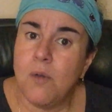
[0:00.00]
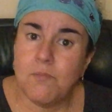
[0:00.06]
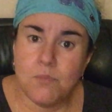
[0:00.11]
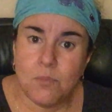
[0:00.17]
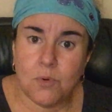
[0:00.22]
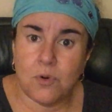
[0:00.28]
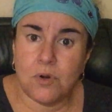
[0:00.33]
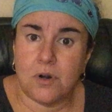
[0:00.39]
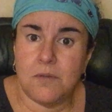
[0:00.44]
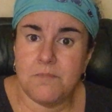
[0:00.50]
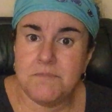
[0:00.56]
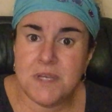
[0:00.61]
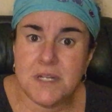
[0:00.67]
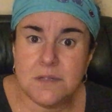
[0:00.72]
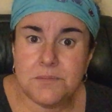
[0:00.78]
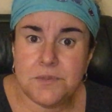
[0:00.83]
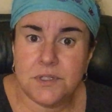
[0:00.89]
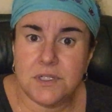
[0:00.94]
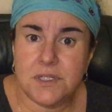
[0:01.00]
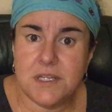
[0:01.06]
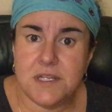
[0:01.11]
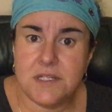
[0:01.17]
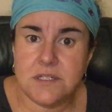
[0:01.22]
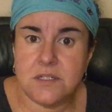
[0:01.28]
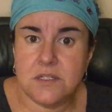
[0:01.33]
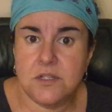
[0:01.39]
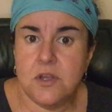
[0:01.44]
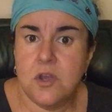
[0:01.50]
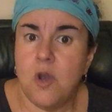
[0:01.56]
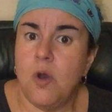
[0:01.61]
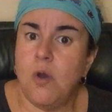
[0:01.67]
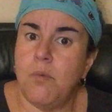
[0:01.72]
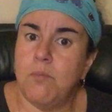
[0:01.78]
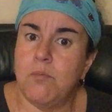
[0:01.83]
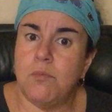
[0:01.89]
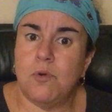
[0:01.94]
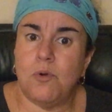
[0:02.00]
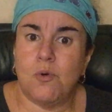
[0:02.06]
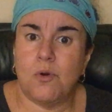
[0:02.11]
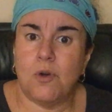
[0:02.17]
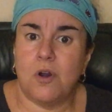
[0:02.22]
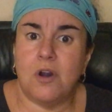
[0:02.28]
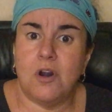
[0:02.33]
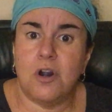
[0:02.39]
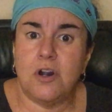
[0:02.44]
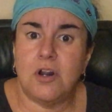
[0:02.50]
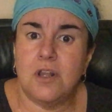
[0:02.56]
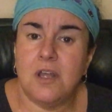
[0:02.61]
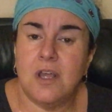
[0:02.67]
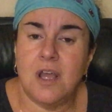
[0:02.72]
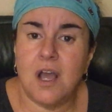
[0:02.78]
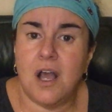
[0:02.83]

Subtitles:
more minimalist, more